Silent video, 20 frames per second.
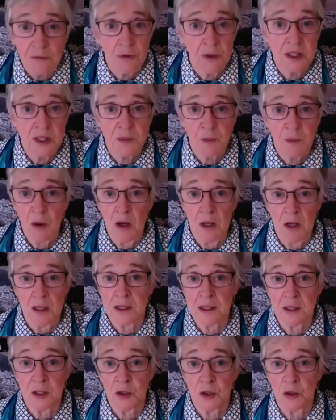
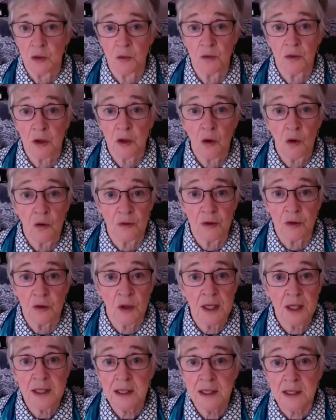response to the COVID
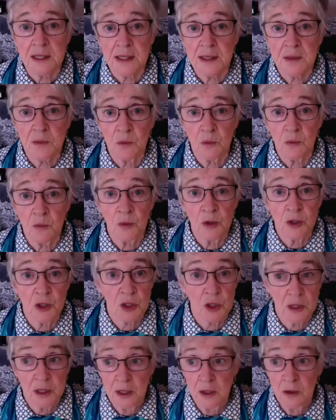crisis, which
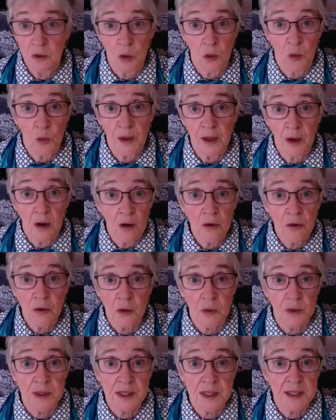you know we all know
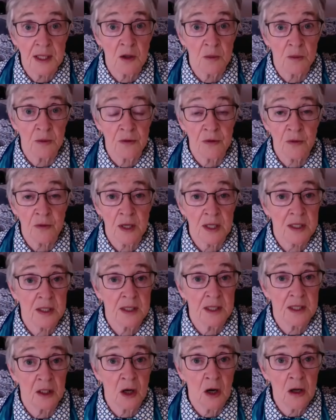is a terrible threat to the
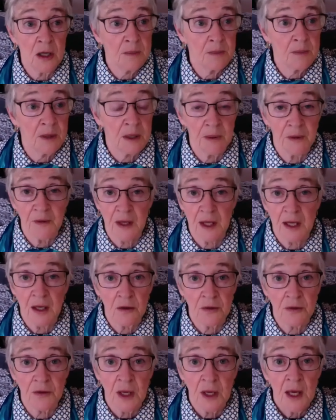economy, but the
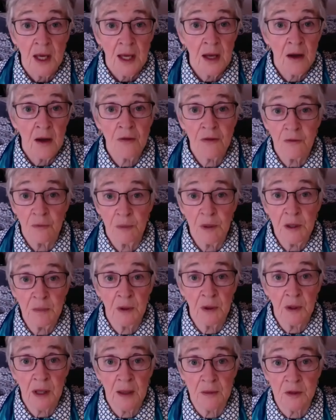health health of people
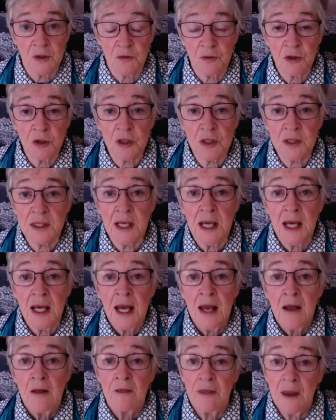comes first.
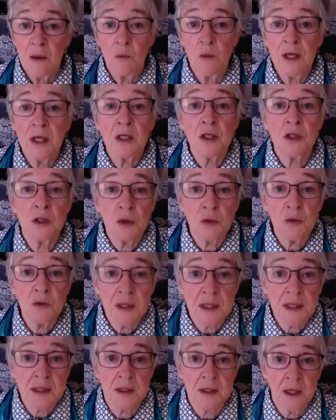Then we can do
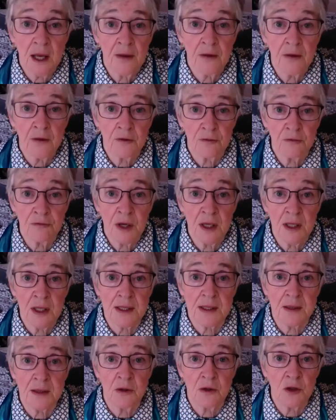this on other fronts.
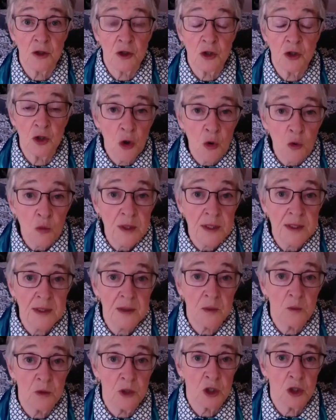There's no reason
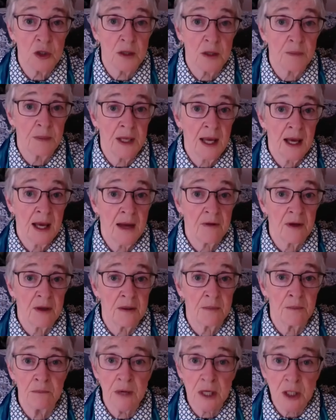we shouldn't be having
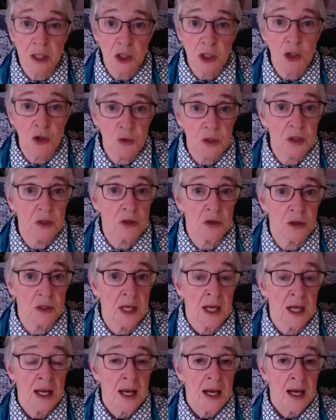much stricter
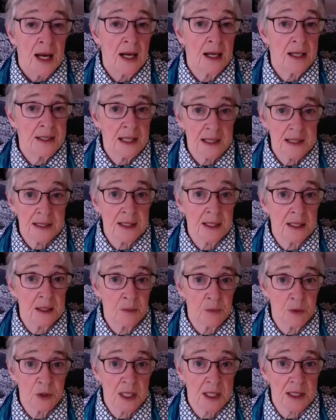uh, testing and
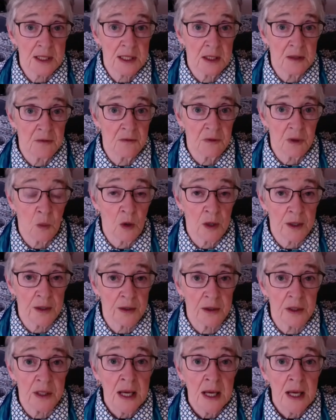protecting of our water.